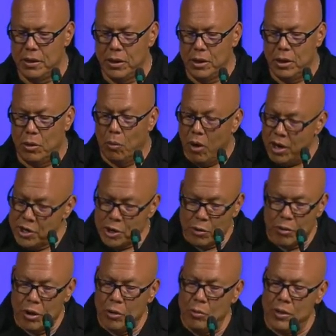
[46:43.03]

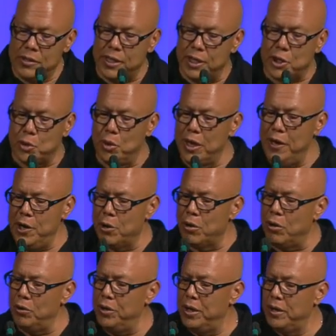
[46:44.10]
Wandaro was a 20 year
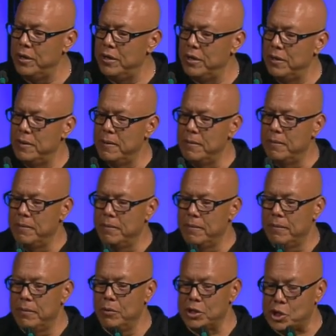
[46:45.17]
old,
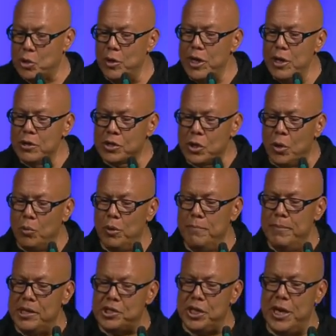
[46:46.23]
was 20 years old when
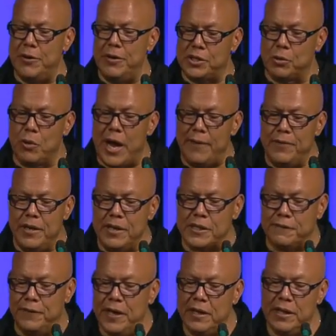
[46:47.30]
missionaries arrived in his
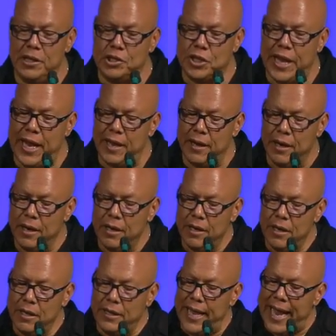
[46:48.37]
village. They had,
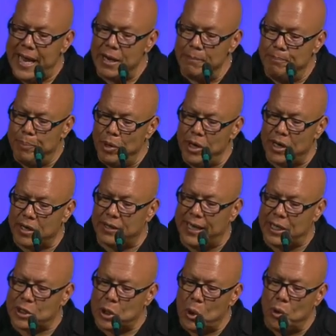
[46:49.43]
they had a book that
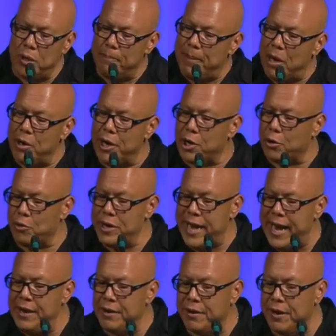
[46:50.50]
told about a
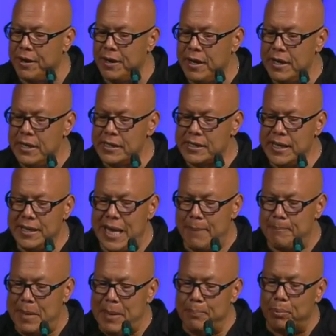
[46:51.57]
creator and said that
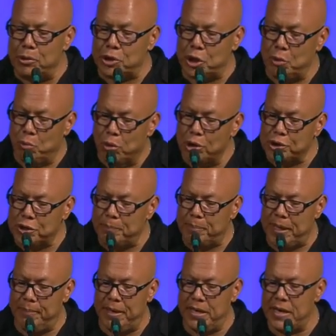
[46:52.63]
people should worship
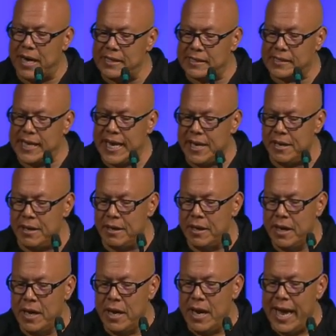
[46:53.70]
him and not Satan,
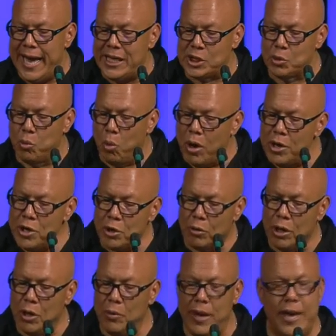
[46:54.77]
as
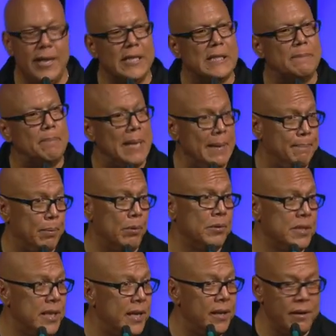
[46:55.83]
Wandaro and his people
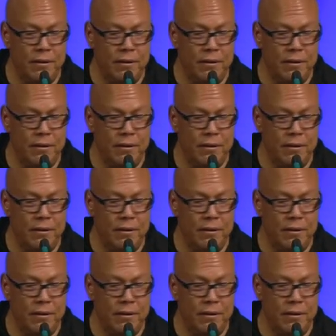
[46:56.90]
did.